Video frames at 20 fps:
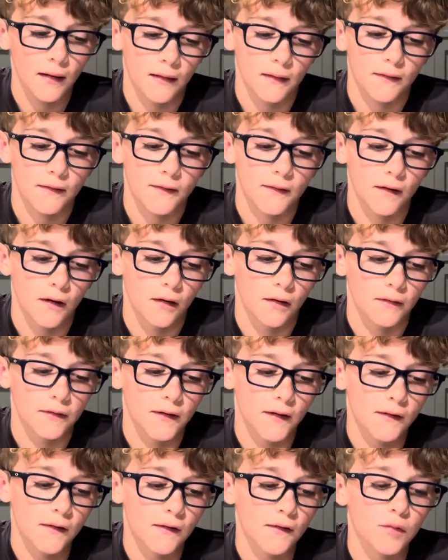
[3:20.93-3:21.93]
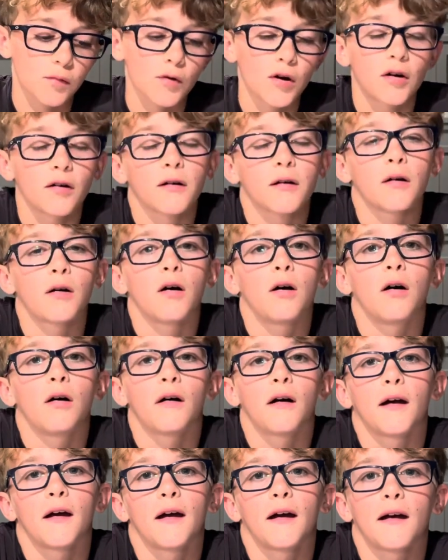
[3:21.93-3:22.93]
So this is really all
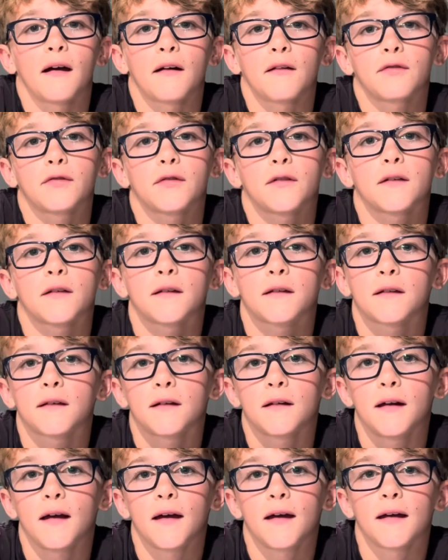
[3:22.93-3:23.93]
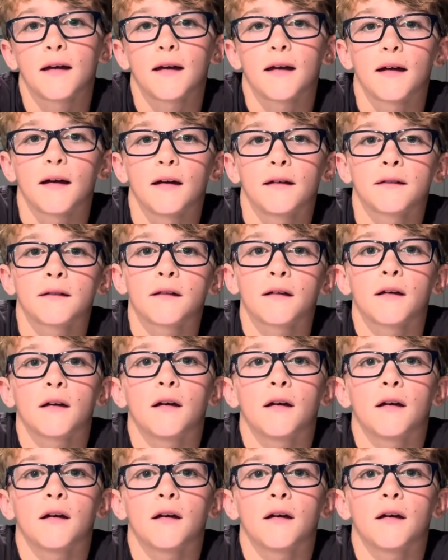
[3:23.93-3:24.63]
I have today, and